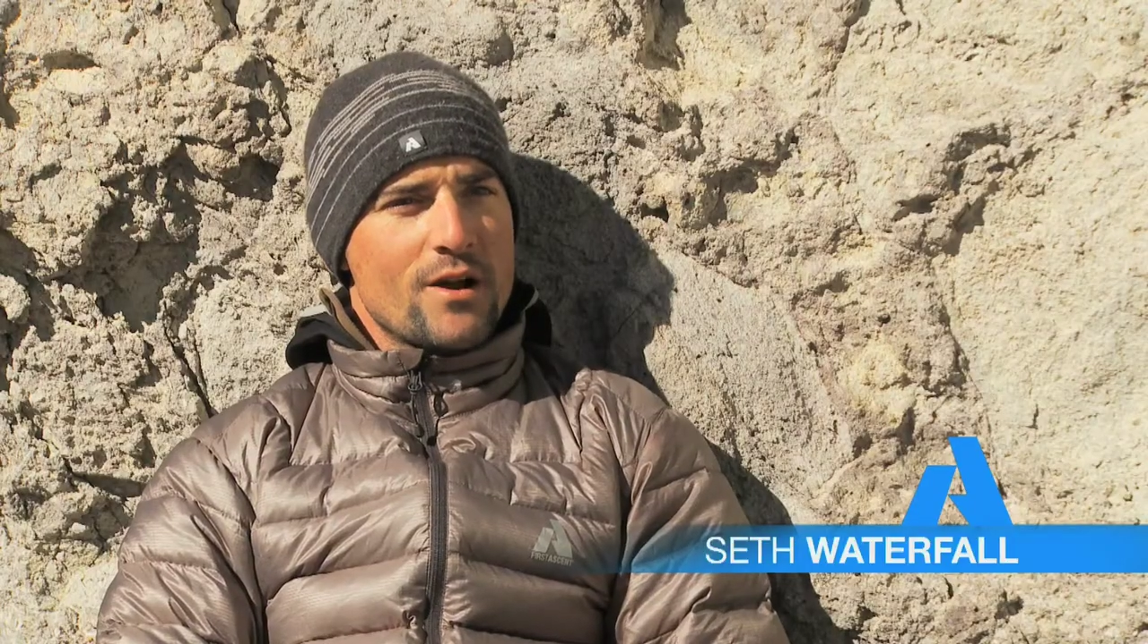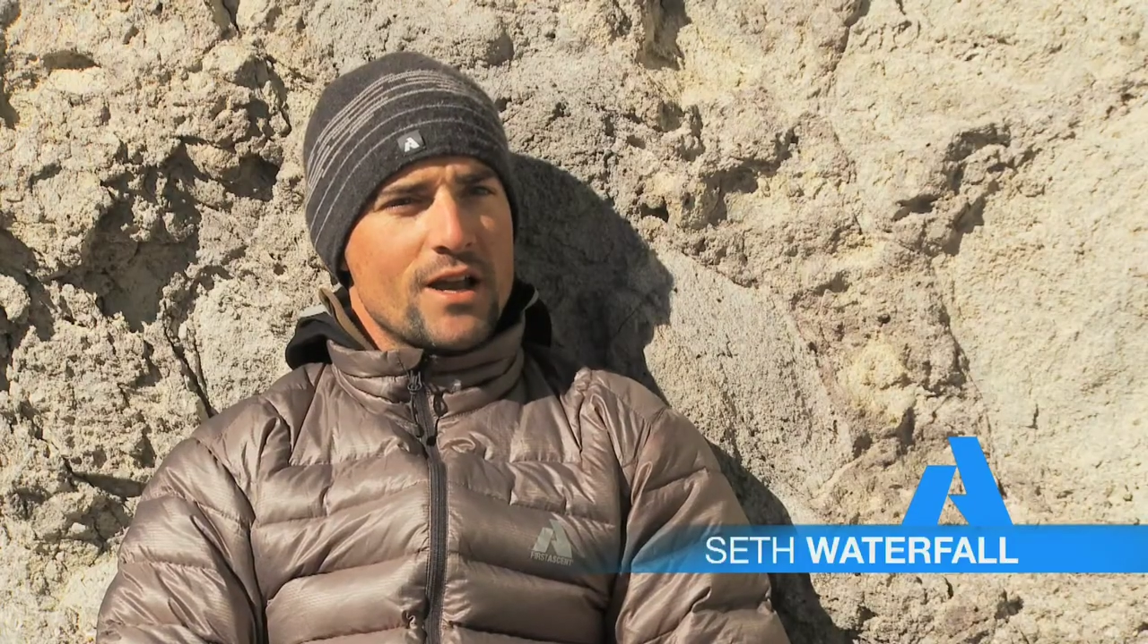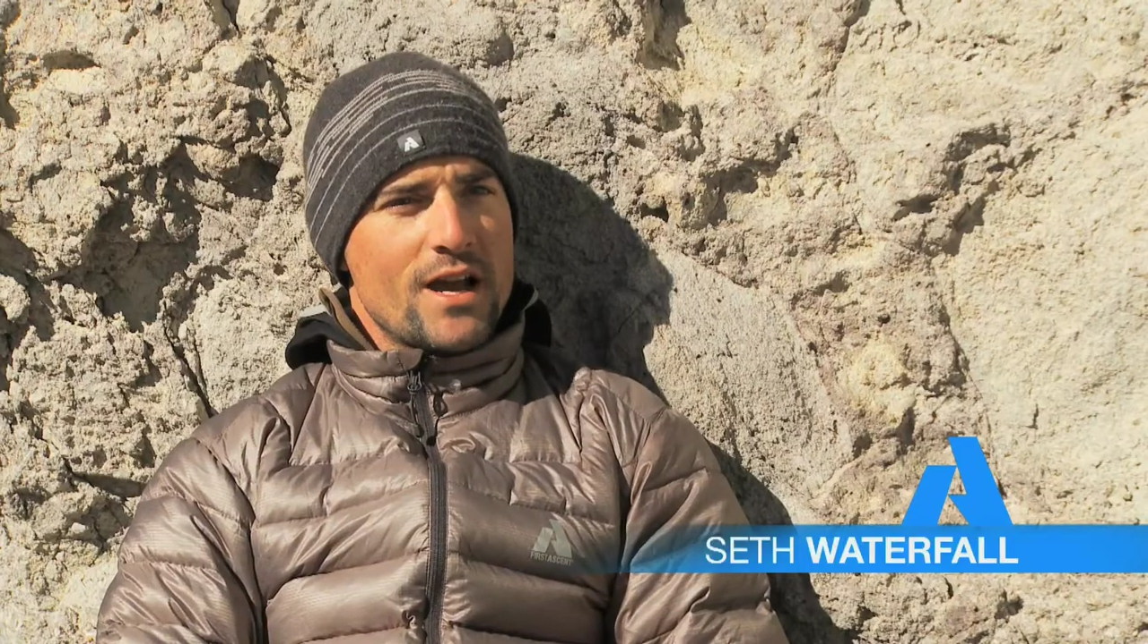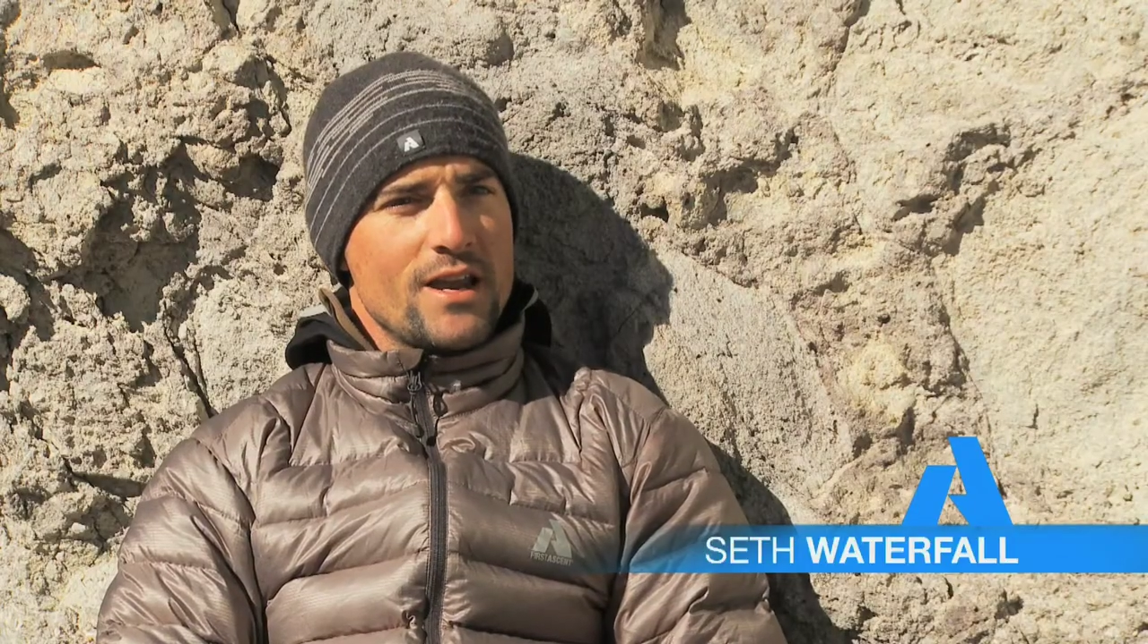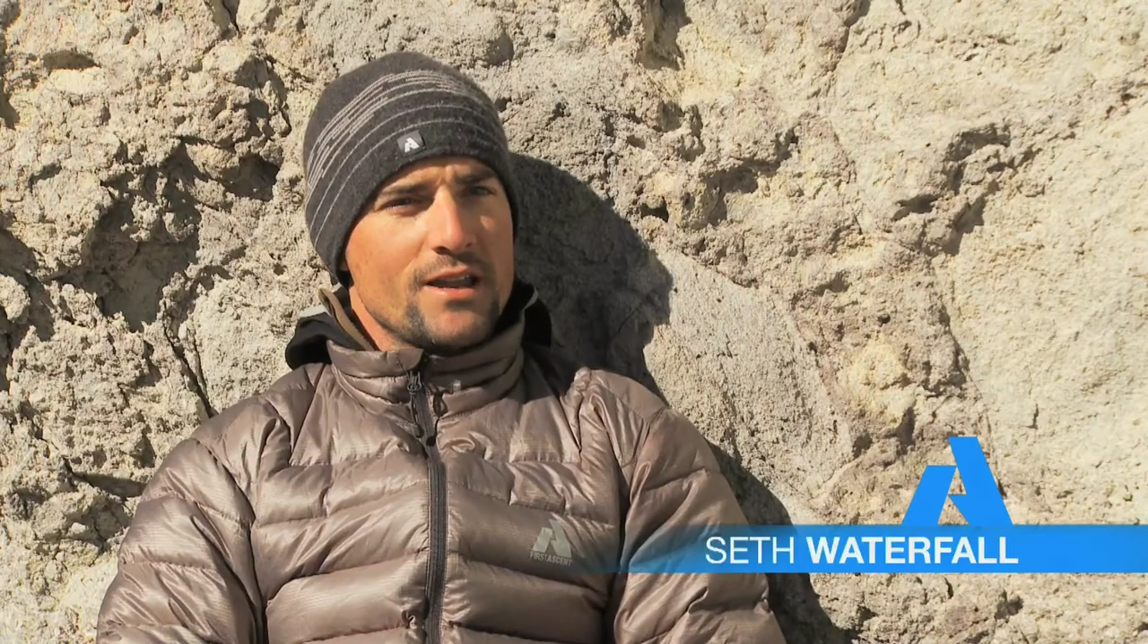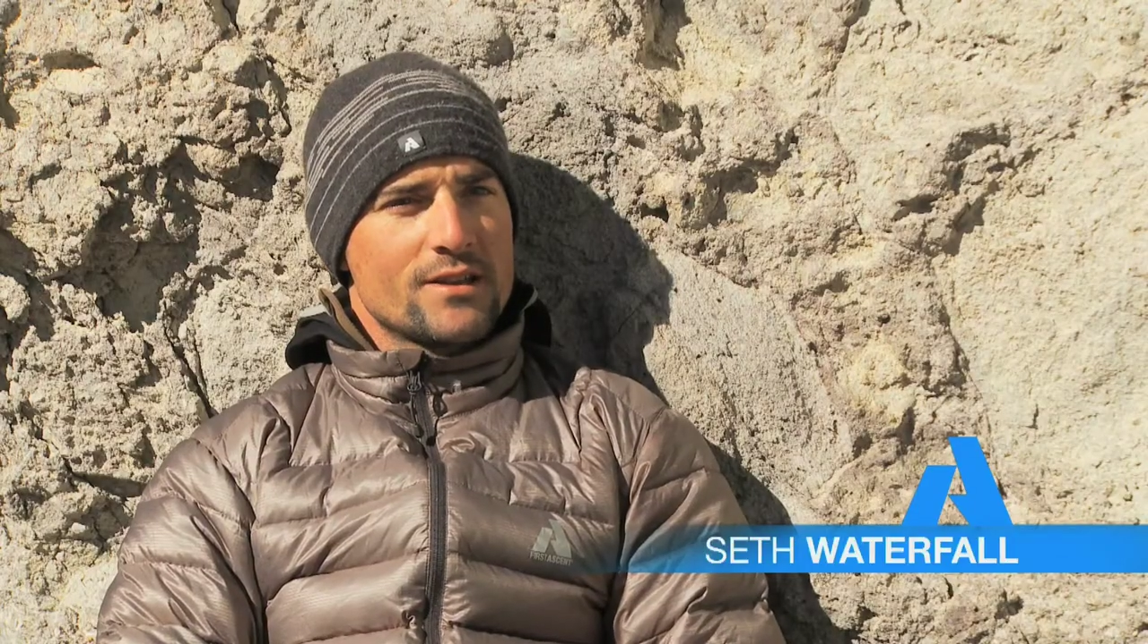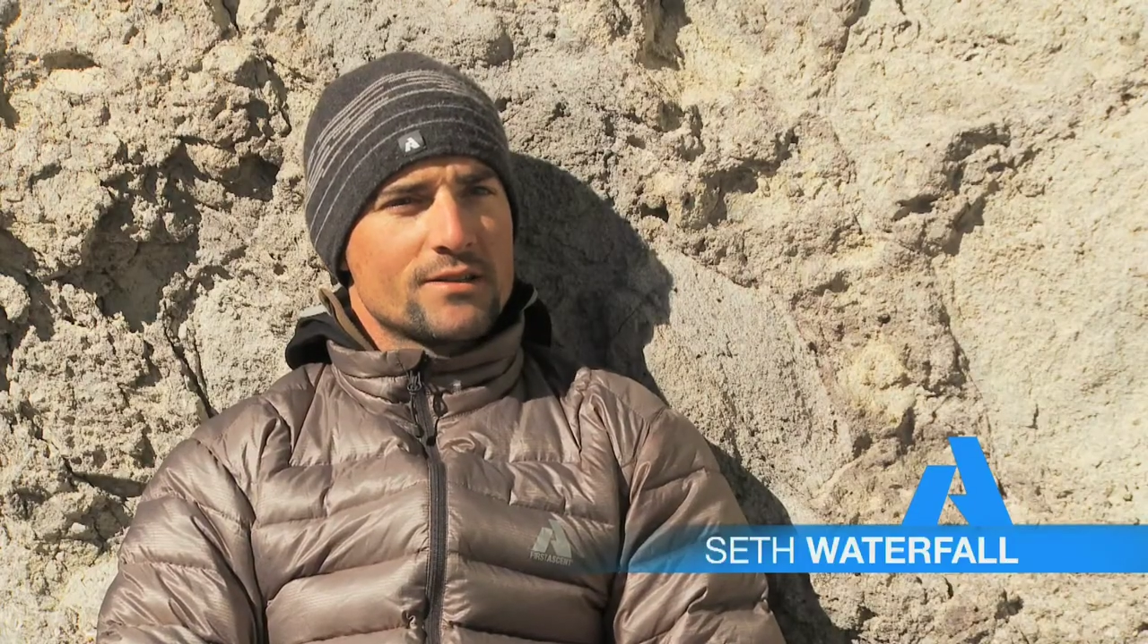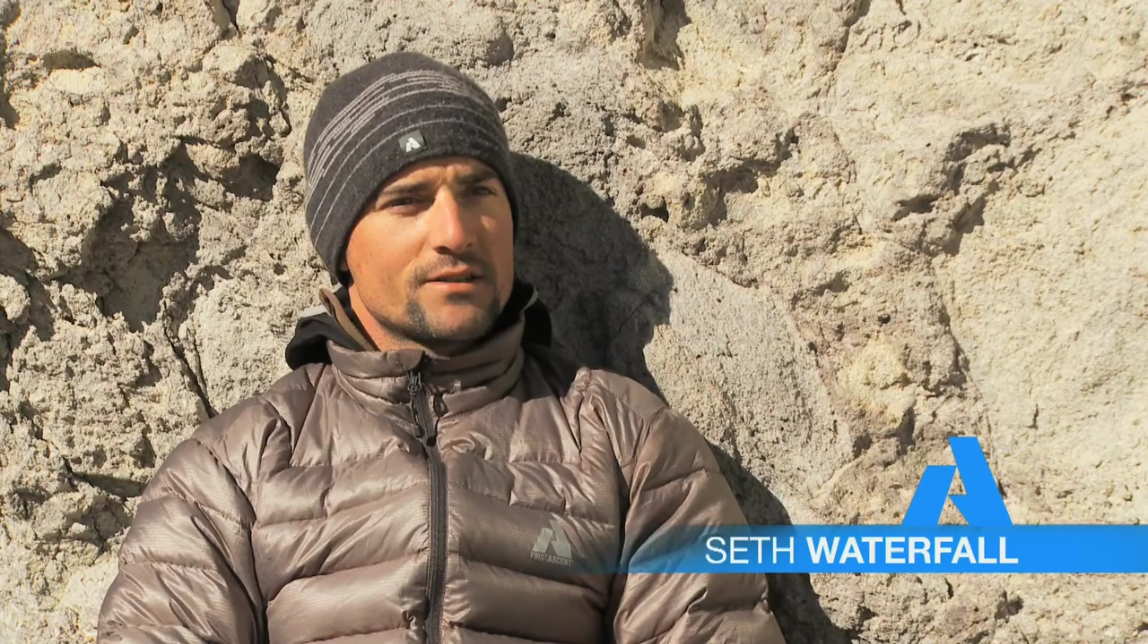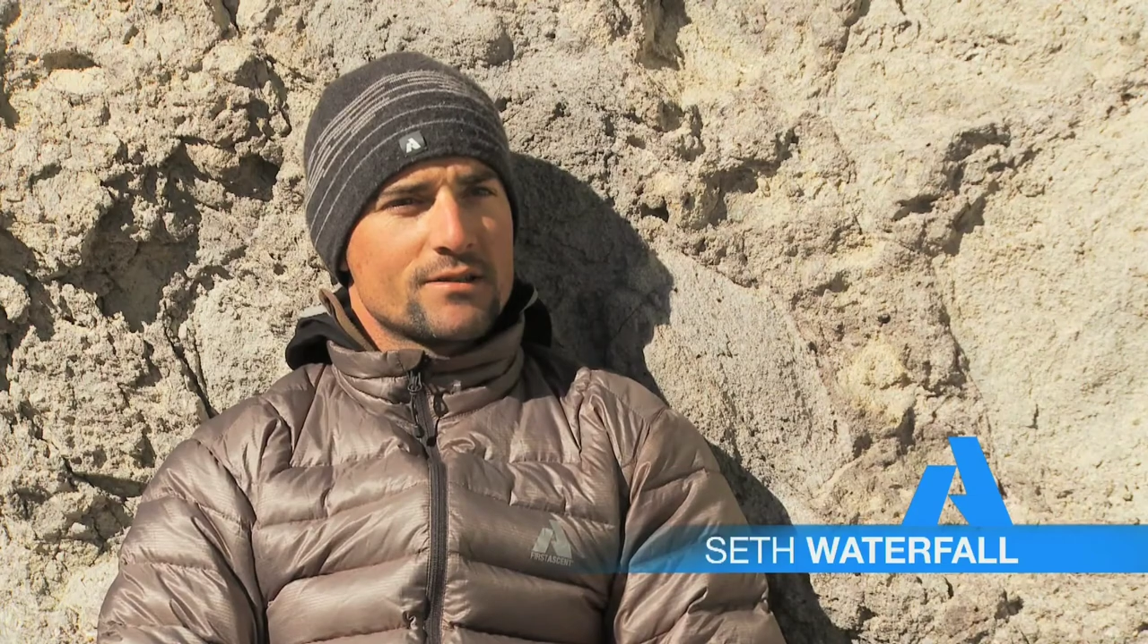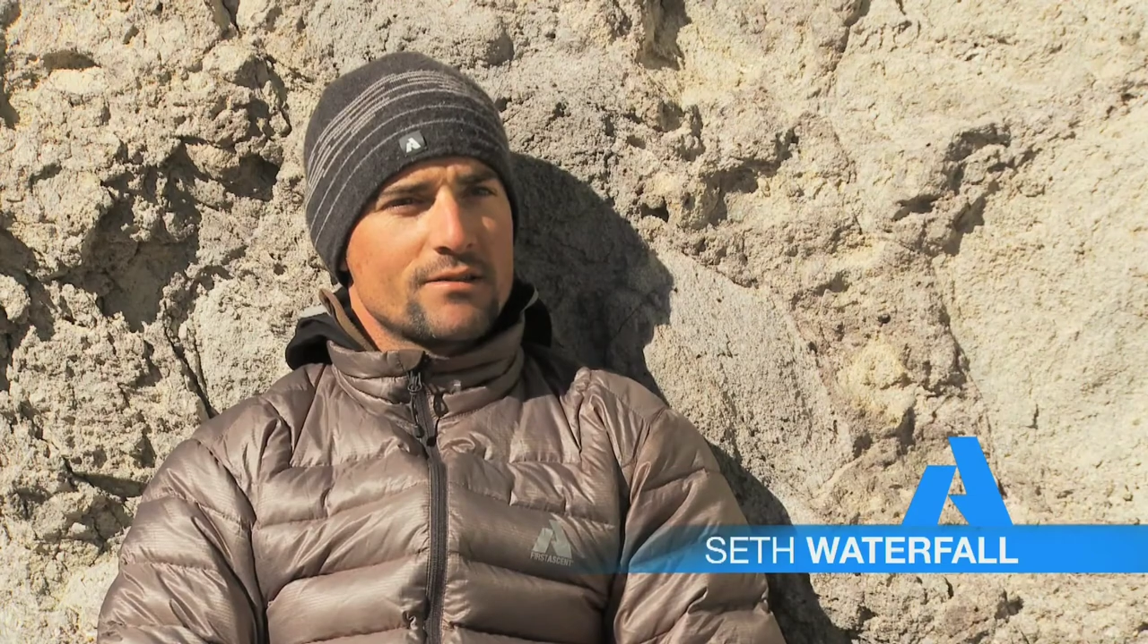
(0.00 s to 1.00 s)
guiding
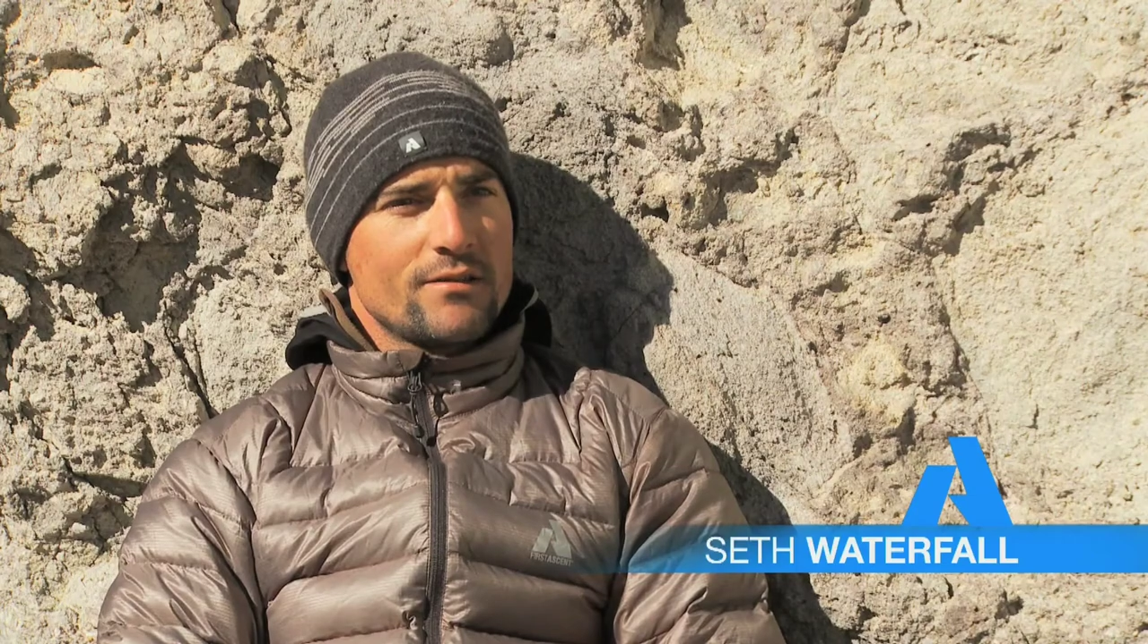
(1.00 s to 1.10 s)
is